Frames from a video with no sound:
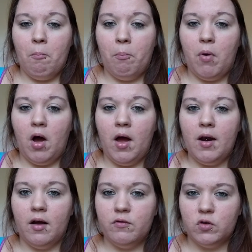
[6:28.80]

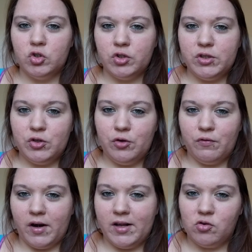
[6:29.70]
but unfortunately due to
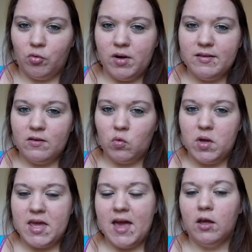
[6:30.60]
financial reasons
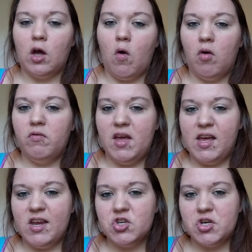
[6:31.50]
we can't go on
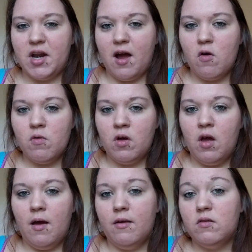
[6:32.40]
vacation now,
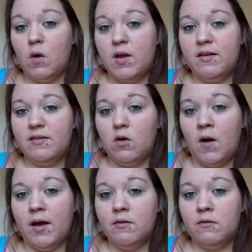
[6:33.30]
so he still
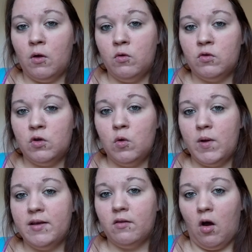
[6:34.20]
has those 2
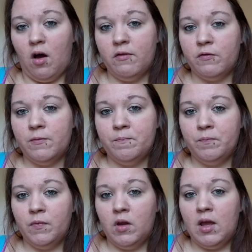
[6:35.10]
weeks off.
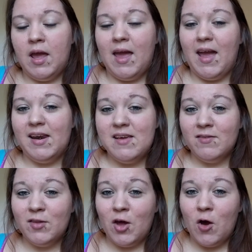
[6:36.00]
And
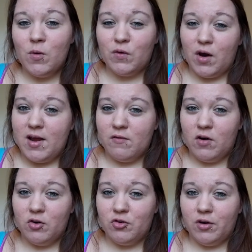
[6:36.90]
even though it's our
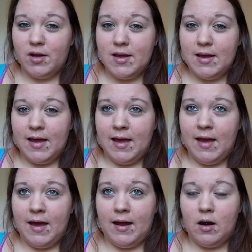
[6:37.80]
anniversary
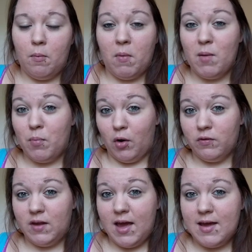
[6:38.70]
and my
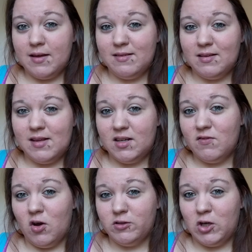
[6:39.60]
birthday is at the end
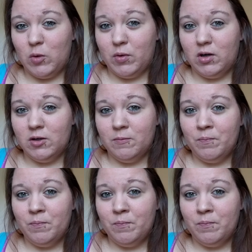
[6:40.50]
of October,